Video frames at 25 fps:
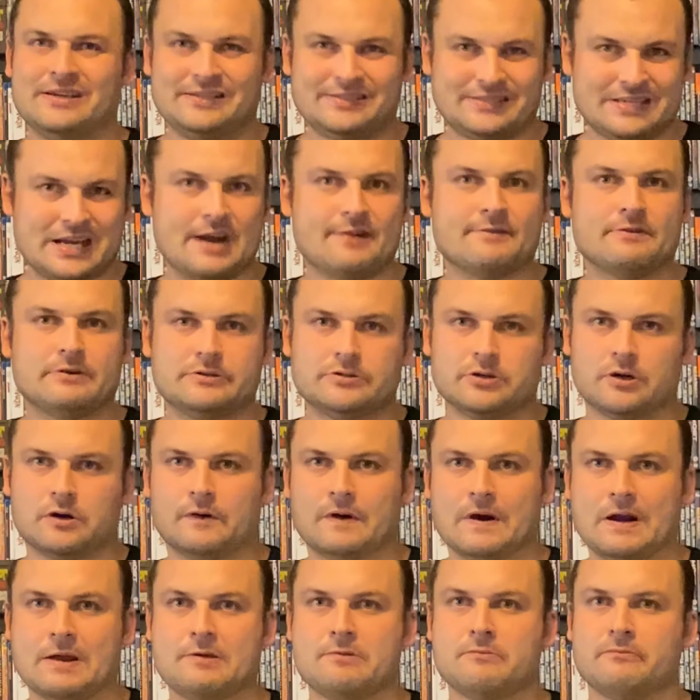
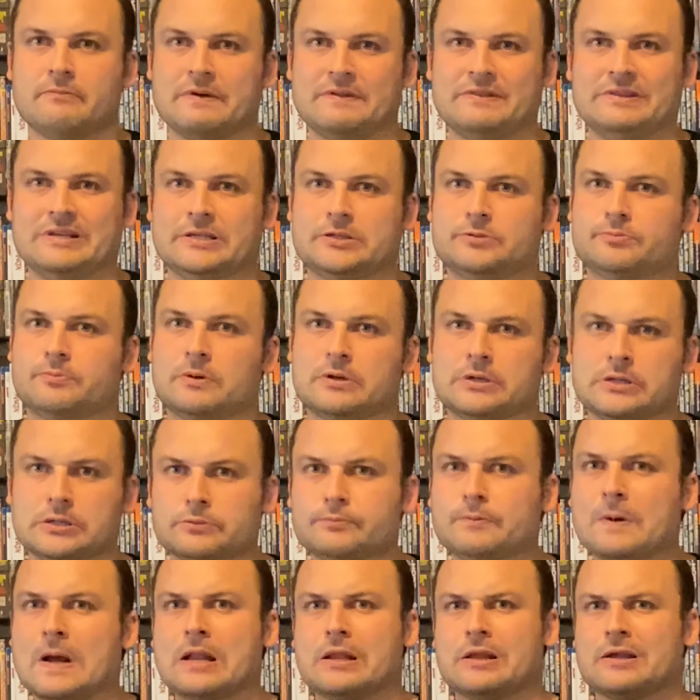territory with this one as
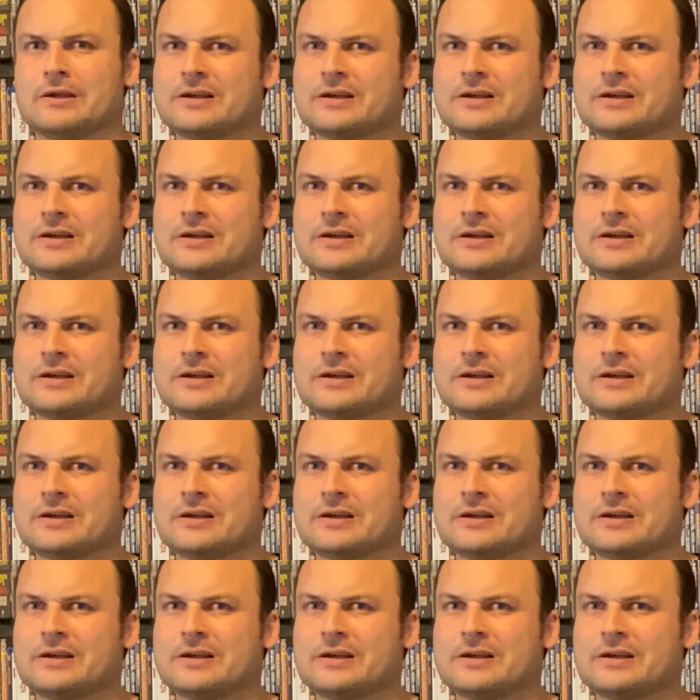well,